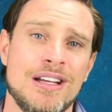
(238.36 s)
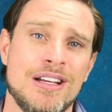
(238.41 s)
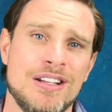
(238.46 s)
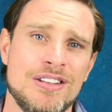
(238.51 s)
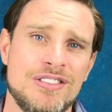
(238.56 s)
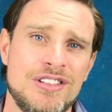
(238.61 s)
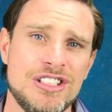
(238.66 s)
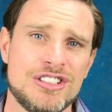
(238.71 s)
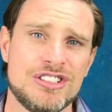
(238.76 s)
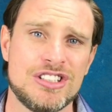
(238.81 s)

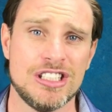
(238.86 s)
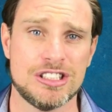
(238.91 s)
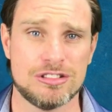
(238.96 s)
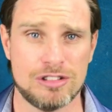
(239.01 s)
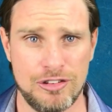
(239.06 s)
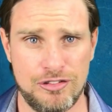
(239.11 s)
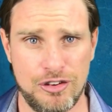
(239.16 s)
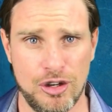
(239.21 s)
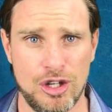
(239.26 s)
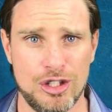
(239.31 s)
This just
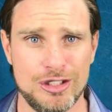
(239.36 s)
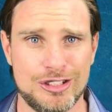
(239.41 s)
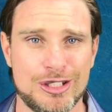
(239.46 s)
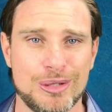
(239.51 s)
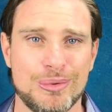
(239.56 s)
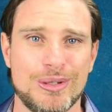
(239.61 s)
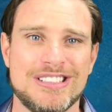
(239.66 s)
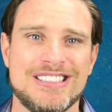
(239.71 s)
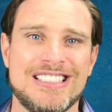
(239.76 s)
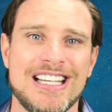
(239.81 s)
refers
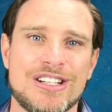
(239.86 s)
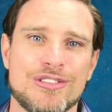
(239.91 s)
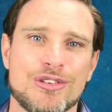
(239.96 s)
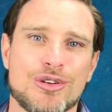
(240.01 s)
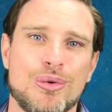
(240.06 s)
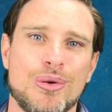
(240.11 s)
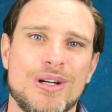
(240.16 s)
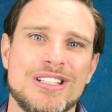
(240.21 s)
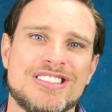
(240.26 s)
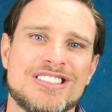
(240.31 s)
to a set of
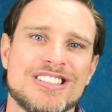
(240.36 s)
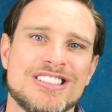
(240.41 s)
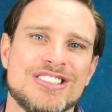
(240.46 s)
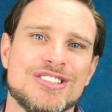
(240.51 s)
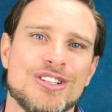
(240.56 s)
questions